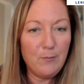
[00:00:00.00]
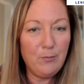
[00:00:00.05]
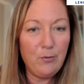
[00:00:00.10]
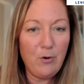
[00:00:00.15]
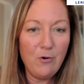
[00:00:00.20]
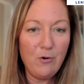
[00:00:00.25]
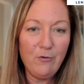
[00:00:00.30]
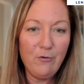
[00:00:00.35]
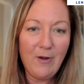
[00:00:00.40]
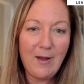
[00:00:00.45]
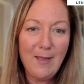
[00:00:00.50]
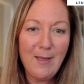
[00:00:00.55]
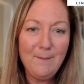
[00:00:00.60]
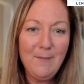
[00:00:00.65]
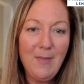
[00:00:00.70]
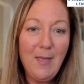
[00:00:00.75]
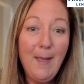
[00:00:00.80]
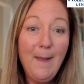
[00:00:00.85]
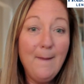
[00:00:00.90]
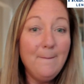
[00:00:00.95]
program,
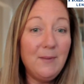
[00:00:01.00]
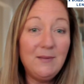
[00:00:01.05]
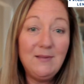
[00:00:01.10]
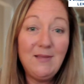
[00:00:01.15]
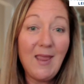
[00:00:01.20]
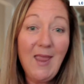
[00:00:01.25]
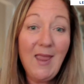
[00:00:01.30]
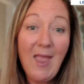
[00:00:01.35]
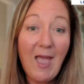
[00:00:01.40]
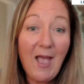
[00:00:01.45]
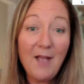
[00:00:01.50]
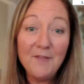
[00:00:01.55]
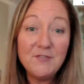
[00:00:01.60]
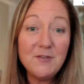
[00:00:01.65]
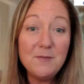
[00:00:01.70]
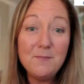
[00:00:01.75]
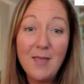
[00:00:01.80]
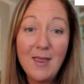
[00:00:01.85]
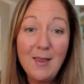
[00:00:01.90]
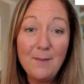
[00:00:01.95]
but they have
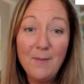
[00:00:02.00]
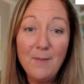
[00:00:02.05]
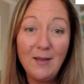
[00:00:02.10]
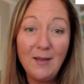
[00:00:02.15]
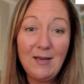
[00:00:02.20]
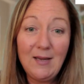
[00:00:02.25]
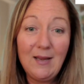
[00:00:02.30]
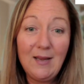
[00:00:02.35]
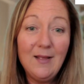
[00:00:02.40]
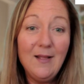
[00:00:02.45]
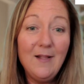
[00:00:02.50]
to make money.